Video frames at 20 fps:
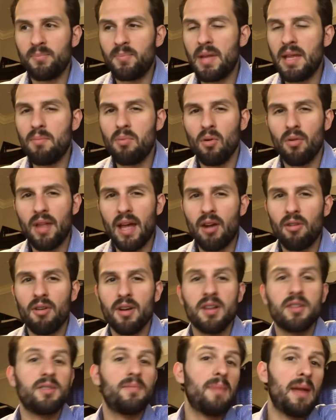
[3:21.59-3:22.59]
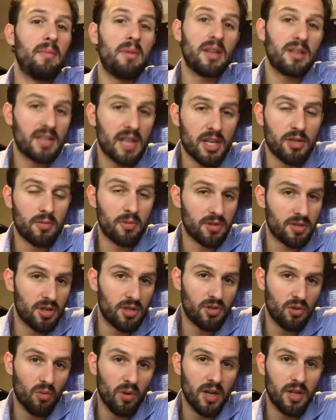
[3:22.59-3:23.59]
people that are in a, maybe a desperate
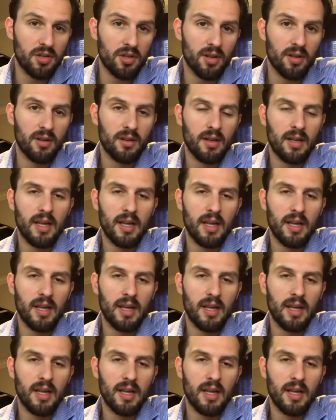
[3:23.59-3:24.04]
situation.